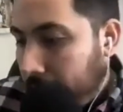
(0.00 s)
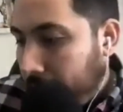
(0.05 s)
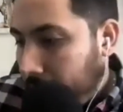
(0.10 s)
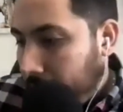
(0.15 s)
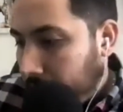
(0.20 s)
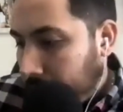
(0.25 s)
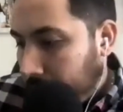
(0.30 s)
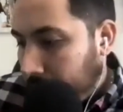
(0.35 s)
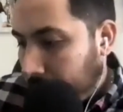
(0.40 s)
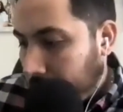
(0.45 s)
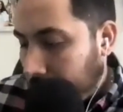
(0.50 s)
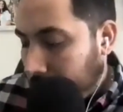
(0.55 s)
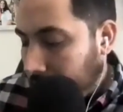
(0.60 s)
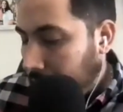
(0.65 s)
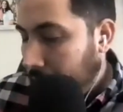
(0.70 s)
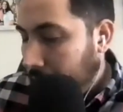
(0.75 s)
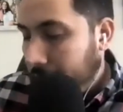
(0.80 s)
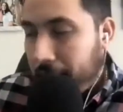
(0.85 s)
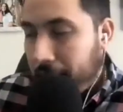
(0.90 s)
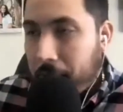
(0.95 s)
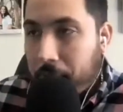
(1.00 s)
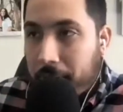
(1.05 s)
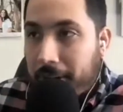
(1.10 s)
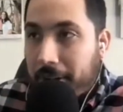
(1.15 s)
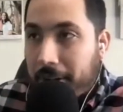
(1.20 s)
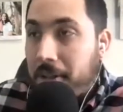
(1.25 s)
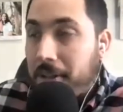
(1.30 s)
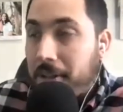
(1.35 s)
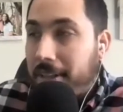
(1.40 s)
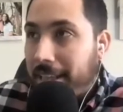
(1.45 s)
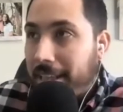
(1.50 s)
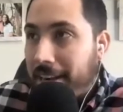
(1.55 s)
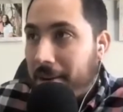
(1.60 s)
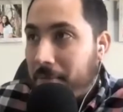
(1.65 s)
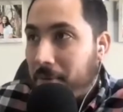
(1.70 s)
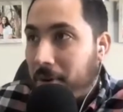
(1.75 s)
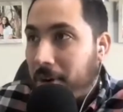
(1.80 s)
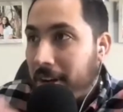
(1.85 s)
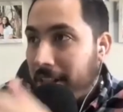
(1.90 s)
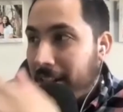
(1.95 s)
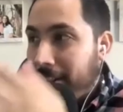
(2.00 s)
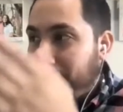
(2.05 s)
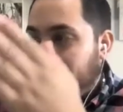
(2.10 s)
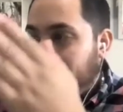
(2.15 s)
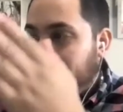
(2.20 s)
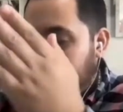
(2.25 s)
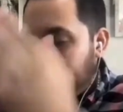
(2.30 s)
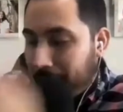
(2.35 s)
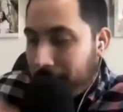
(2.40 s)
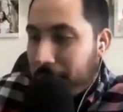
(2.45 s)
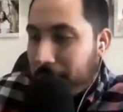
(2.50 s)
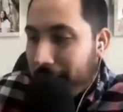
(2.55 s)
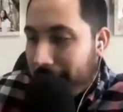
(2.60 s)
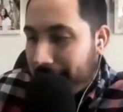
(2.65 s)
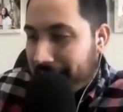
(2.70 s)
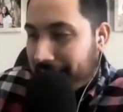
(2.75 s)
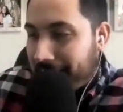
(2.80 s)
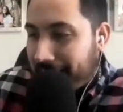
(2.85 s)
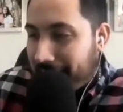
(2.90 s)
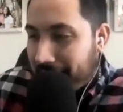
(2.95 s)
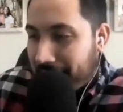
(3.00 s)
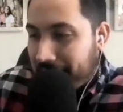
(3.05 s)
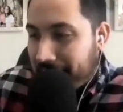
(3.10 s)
house, and I don't want to call it that anymore. From the two houses that are